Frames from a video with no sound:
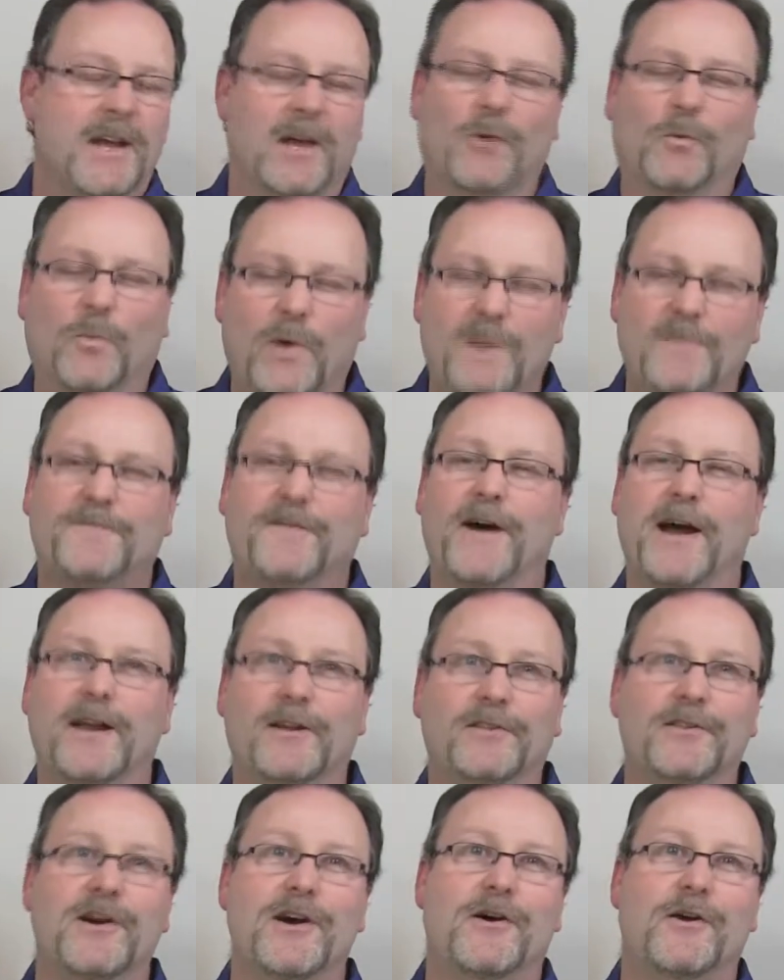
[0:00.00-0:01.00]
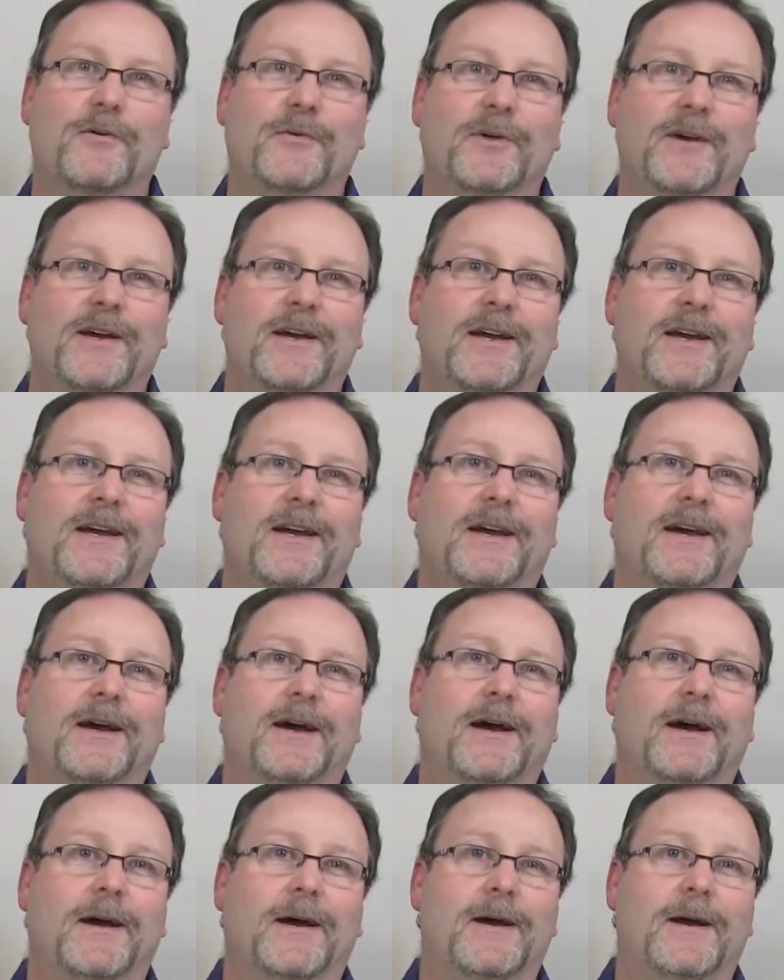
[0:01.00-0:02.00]
One final note,
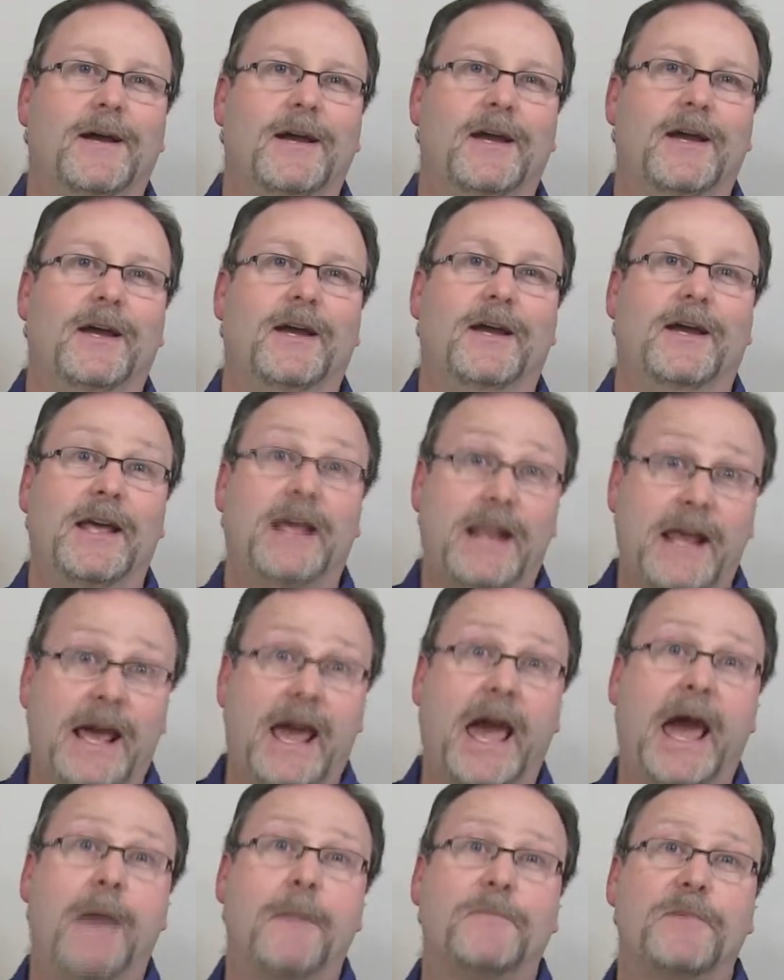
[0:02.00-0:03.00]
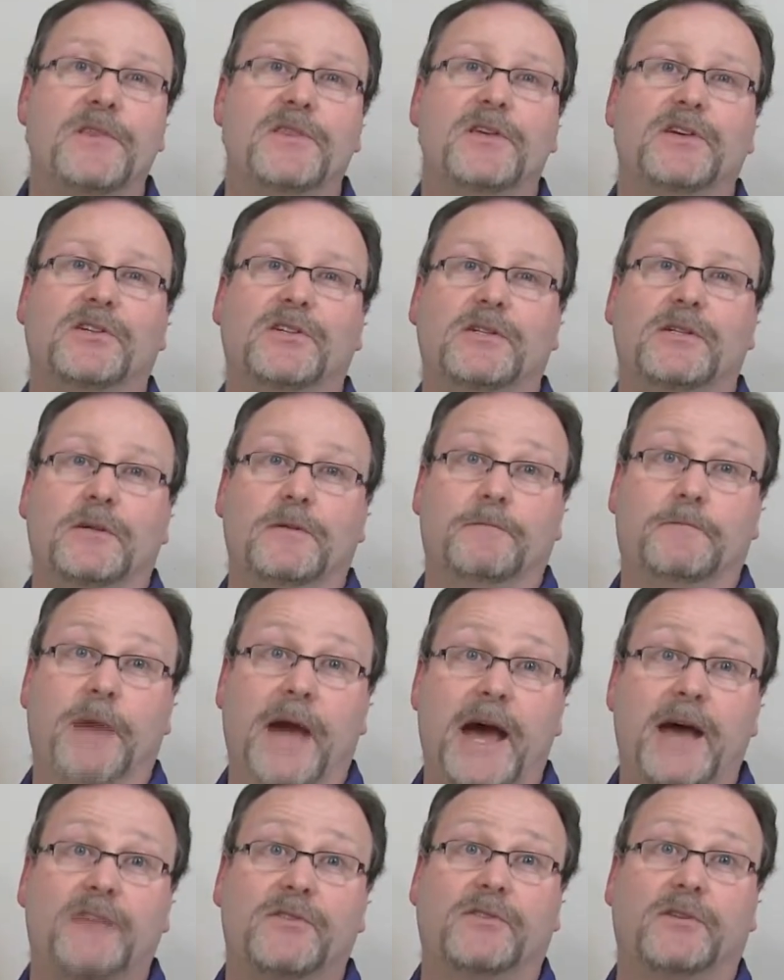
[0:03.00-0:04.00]
and it happened this
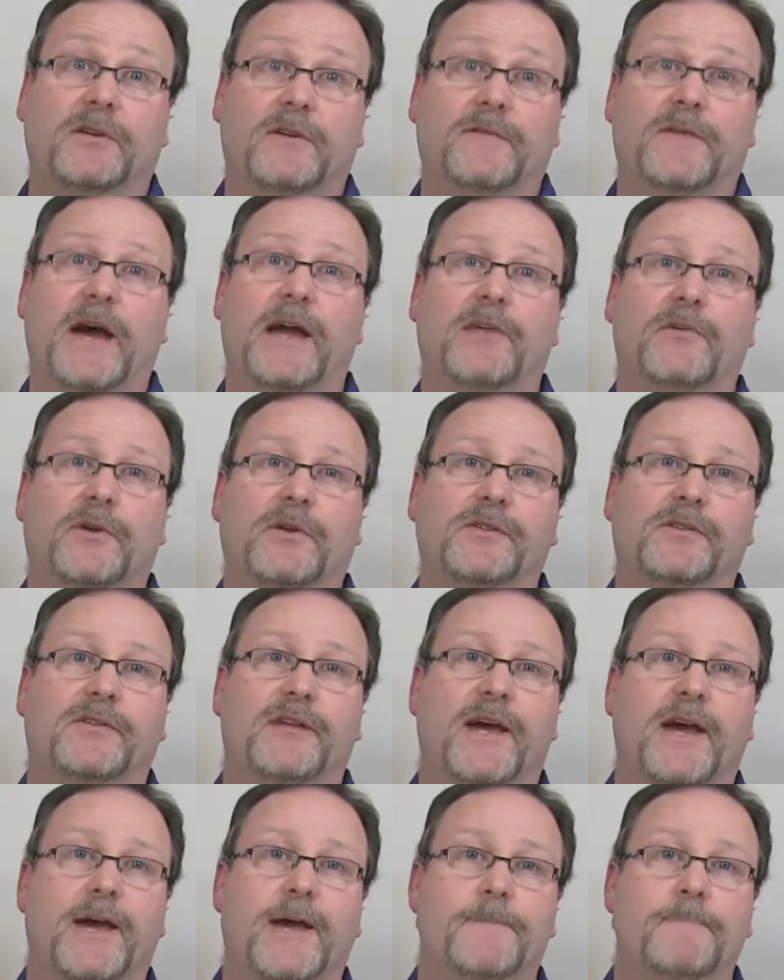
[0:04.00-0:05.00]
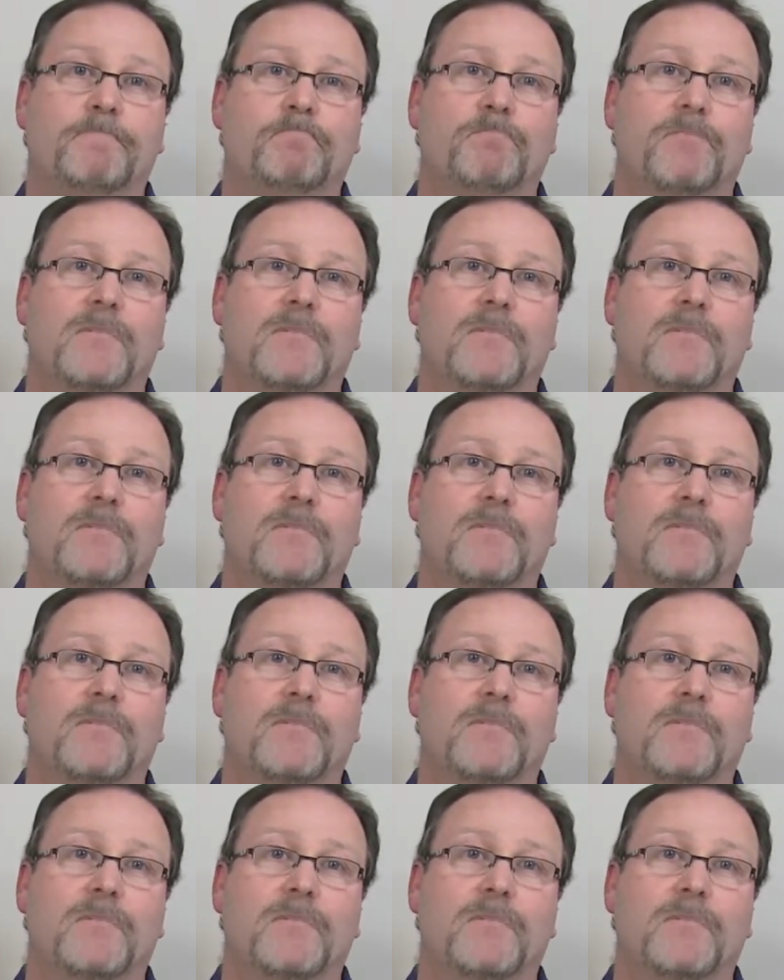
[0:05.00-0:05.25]
past Veterans Day.